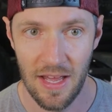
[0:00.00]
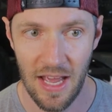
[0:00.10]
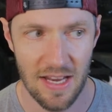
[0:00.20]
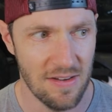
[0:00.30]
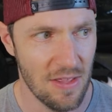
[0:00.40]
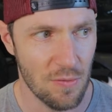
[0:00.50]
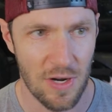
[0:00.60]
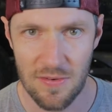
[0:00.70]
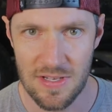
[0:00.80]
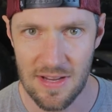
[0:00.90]
And neither
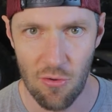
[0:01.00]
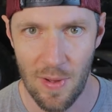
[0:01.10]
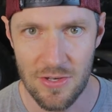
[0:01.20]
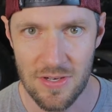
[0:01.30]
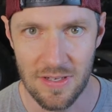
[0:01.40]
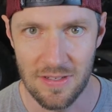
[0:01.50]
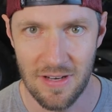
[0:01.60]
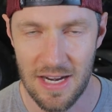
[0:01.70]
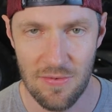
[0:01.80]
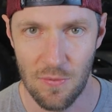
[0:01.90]
one of us ever mentioned it,
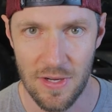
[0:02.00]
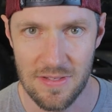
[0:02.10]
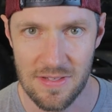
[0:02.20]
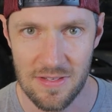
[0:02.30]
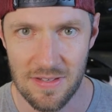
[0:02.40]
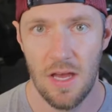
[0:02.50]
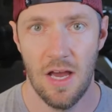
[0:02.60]
not even once.